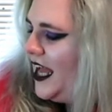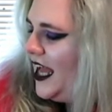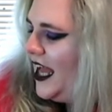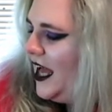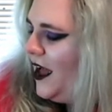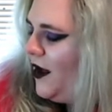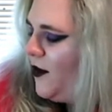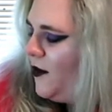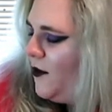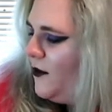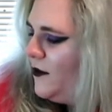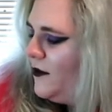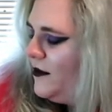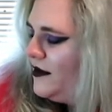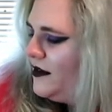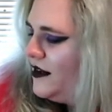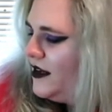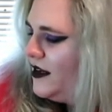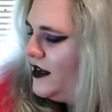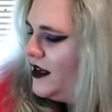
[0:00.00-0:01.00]

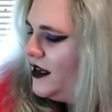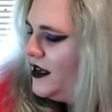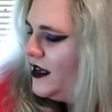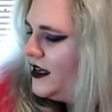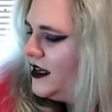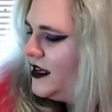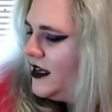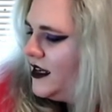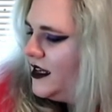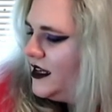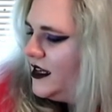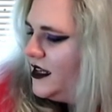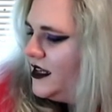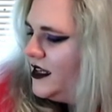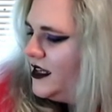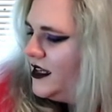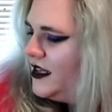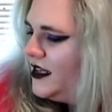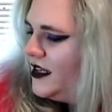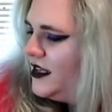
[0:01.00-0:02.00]

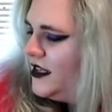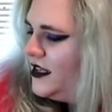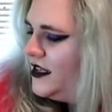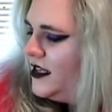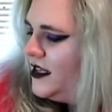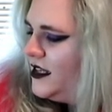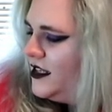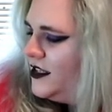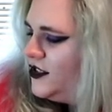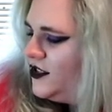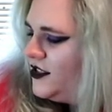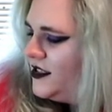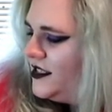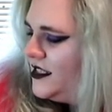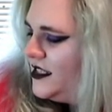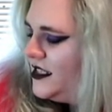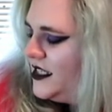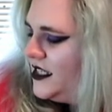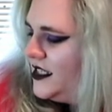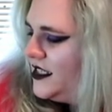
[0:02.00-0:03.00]

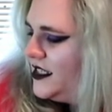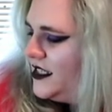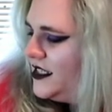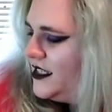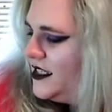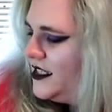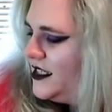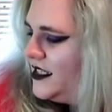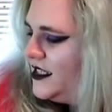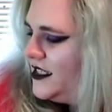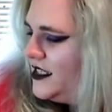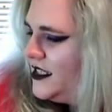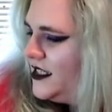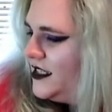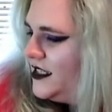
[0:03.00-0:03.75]
[no speech]